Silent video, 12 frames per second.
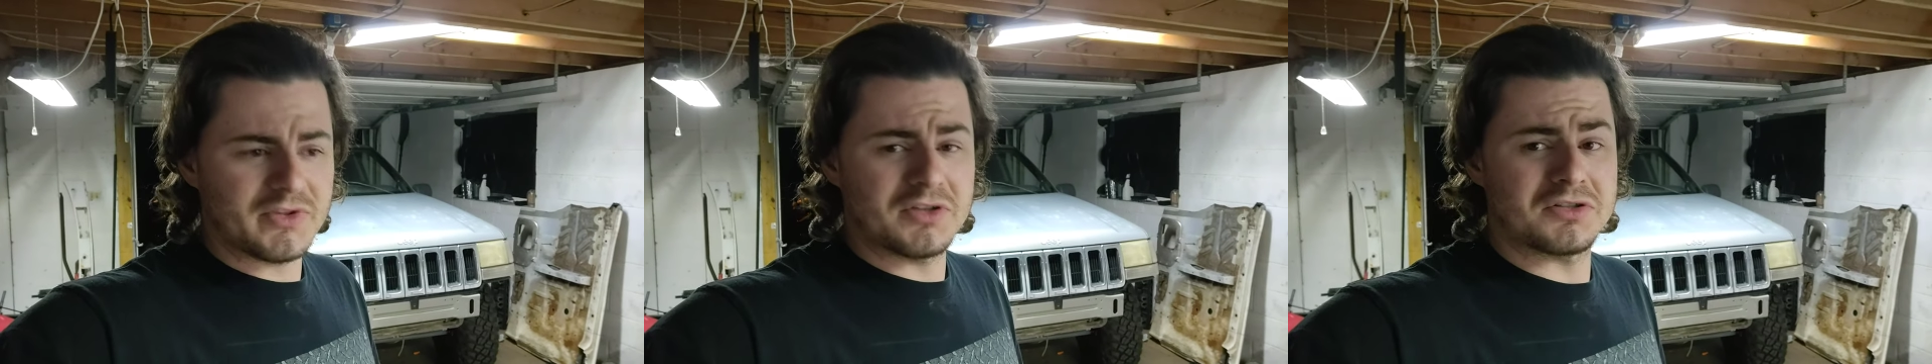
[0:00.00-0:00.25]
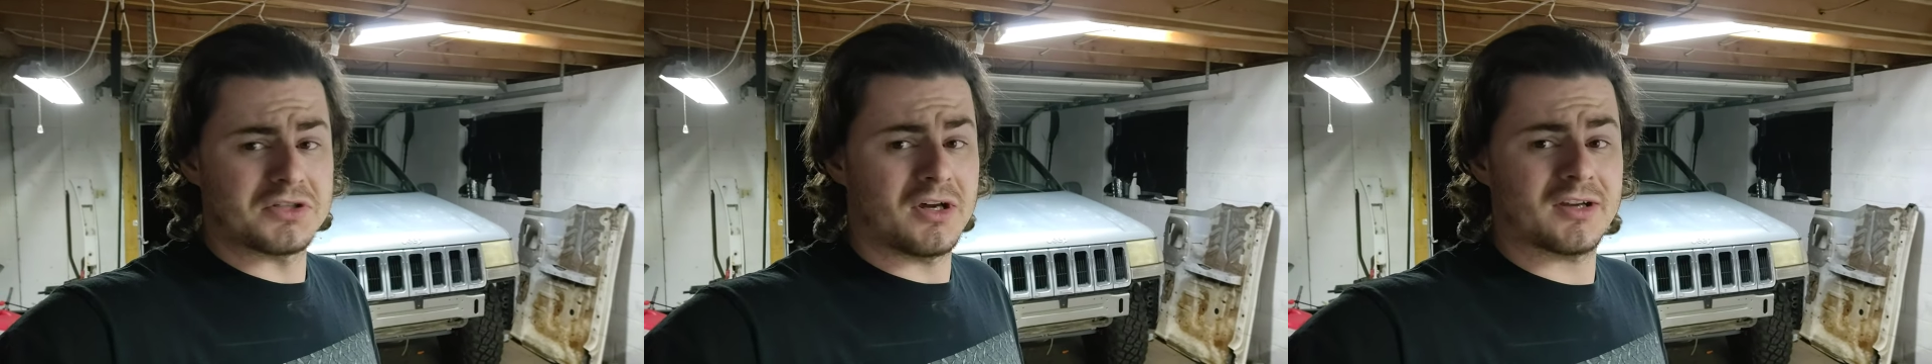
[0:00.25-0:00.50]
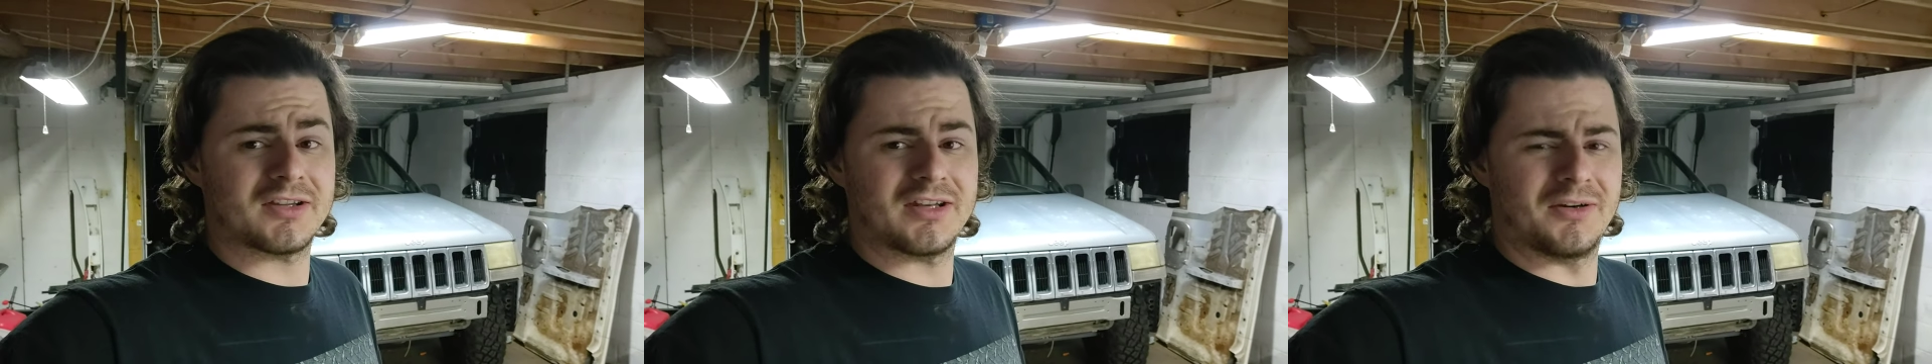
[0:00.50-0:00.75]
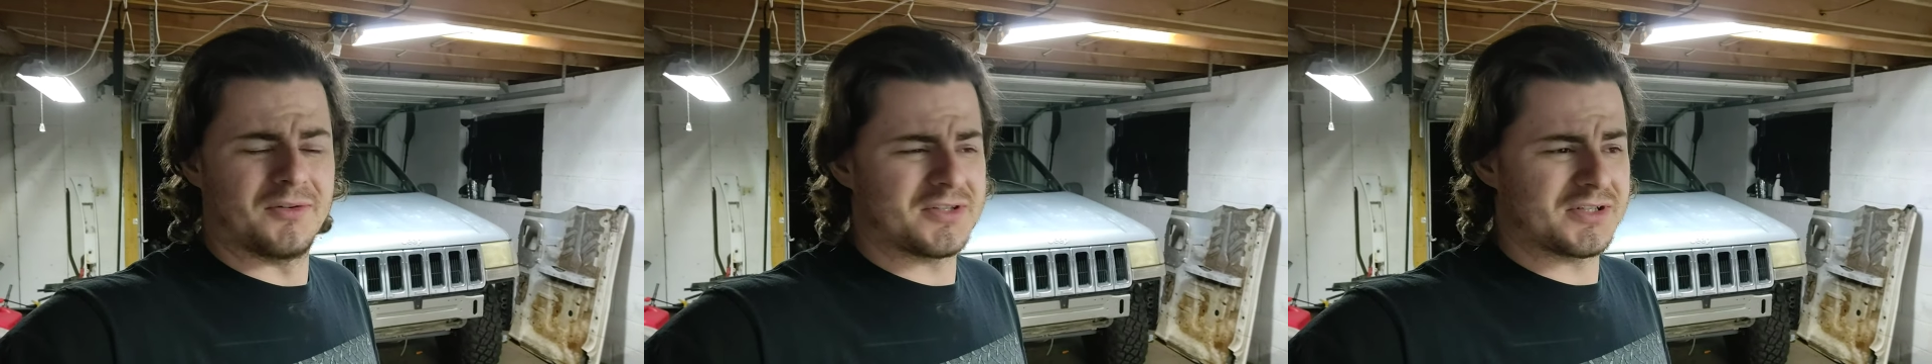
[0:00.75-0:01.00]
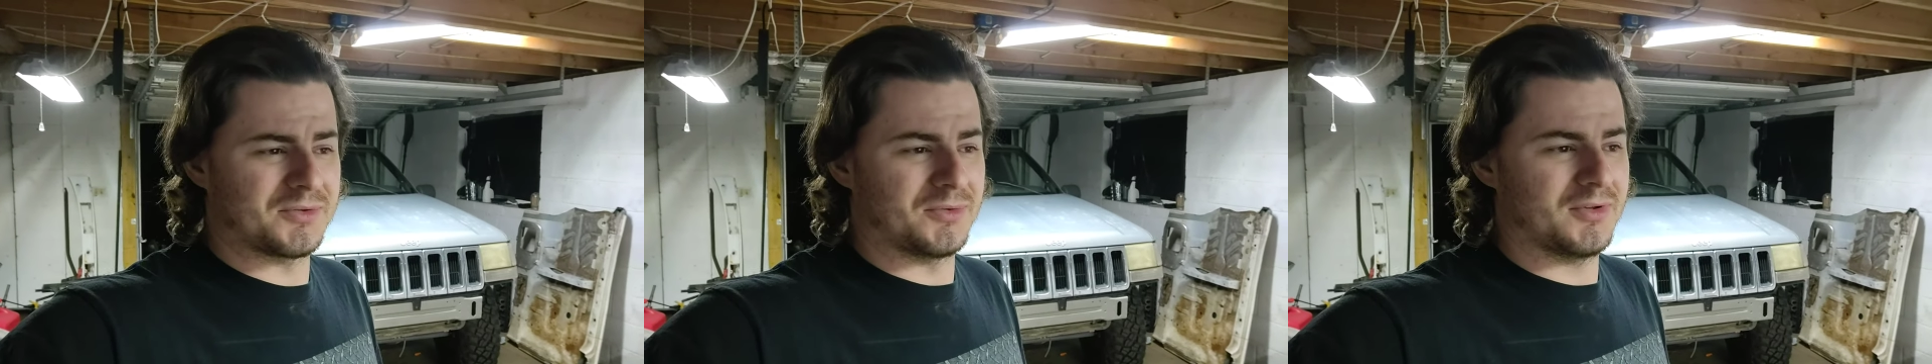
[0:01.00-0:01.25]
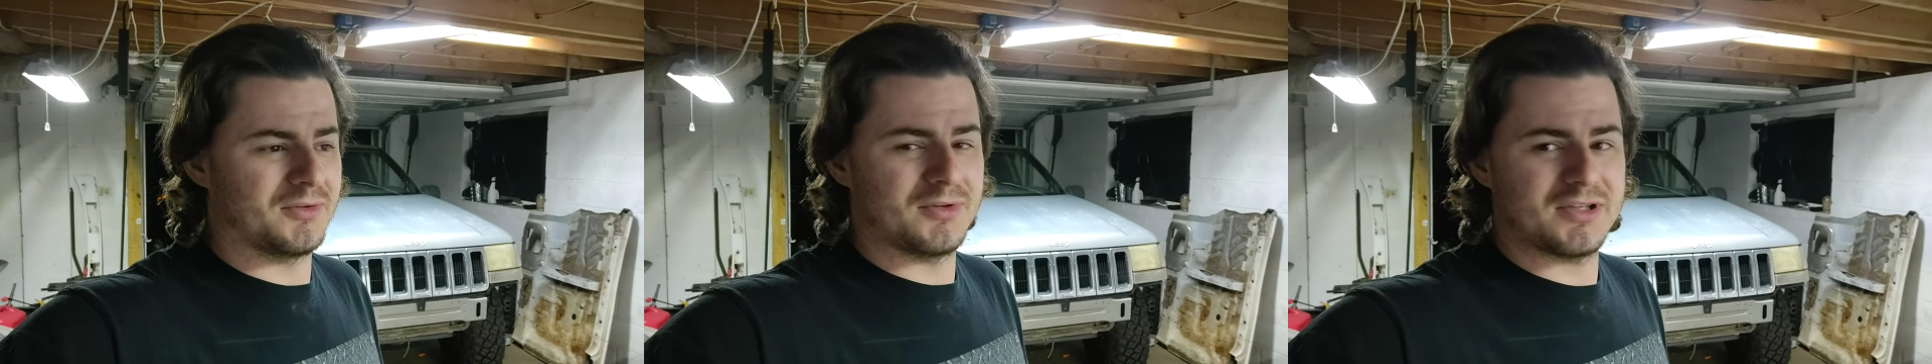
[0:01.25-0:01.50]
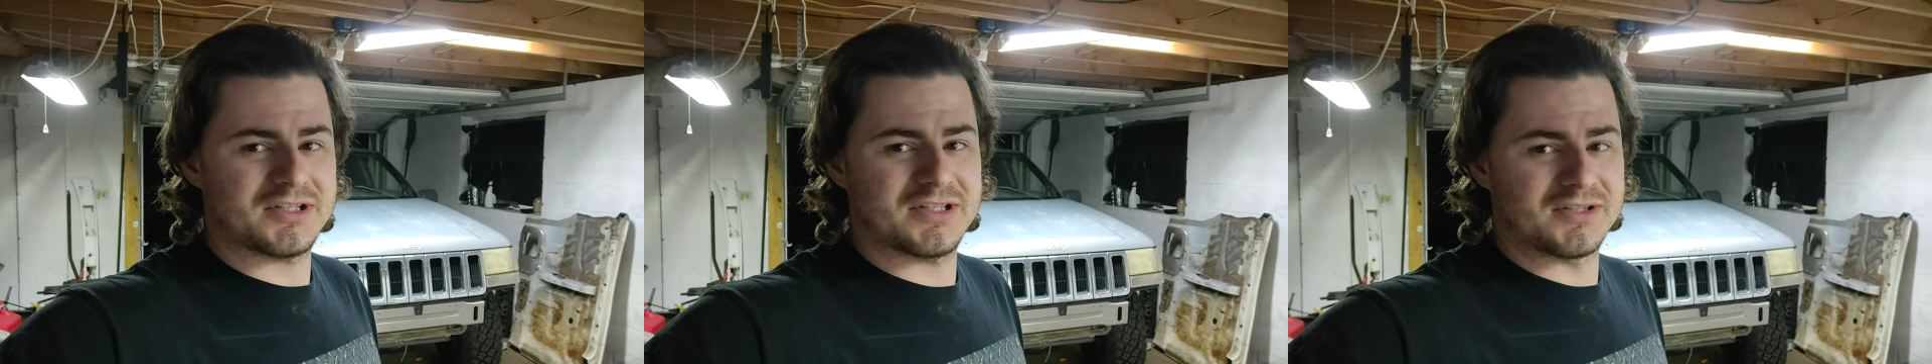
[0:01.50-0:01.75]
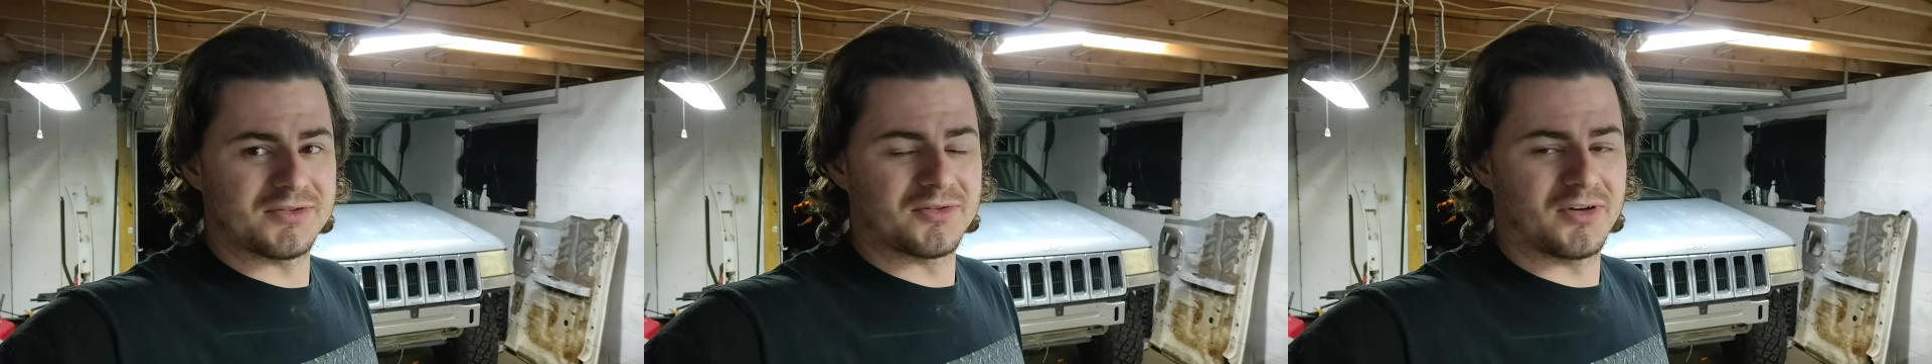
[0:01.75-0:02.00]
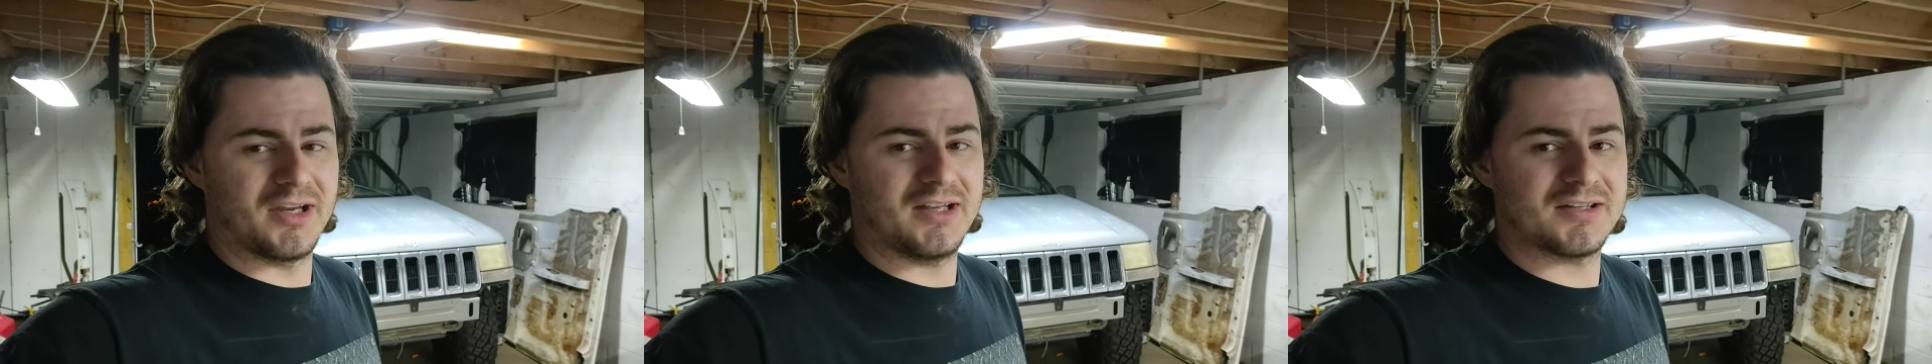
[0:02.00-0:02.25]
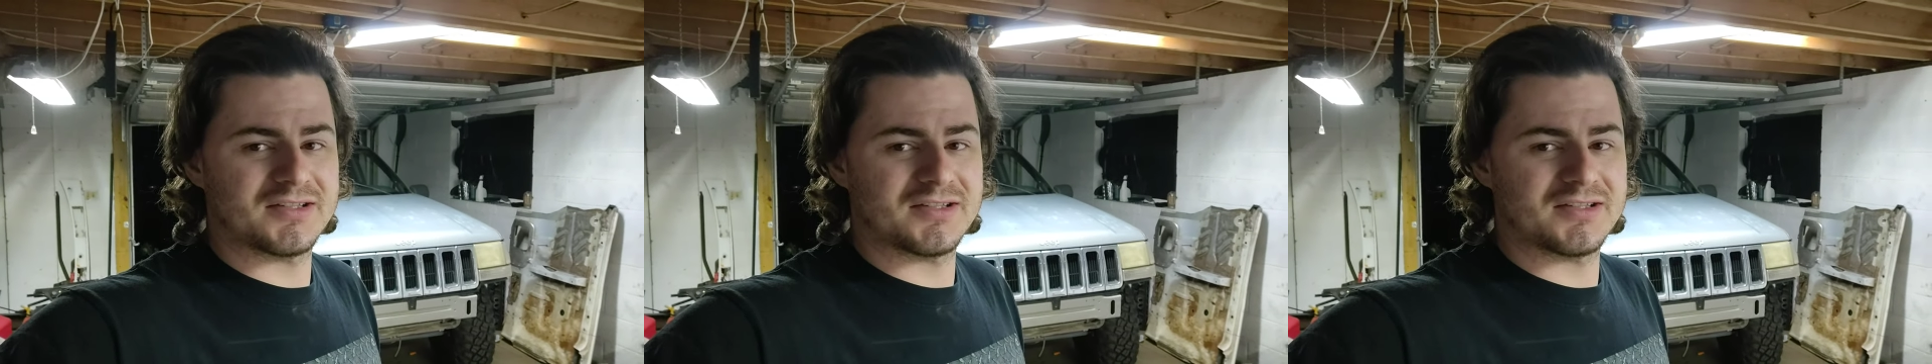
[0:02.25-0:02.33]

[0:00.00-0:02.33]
sucked, and I was like, well, well, this is great.